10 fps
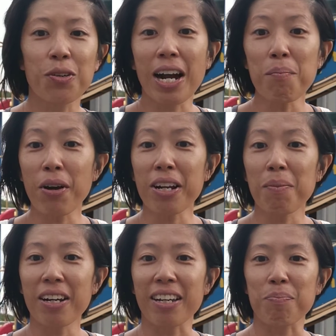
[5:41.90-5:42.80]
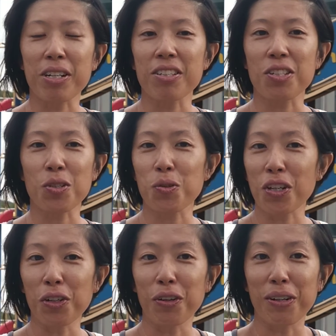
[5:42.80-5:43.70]
you can't brag about it because it's so
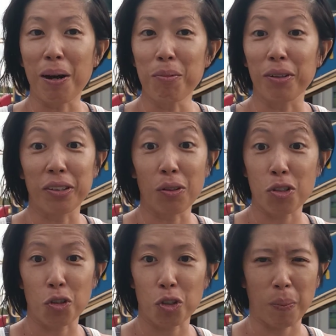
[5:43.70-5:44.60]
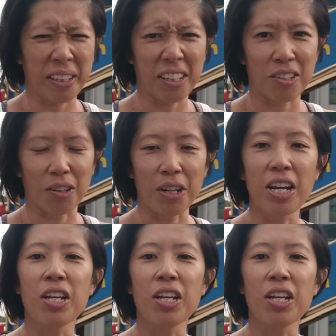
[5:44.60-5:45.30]
subtle and humble and not so spectacular.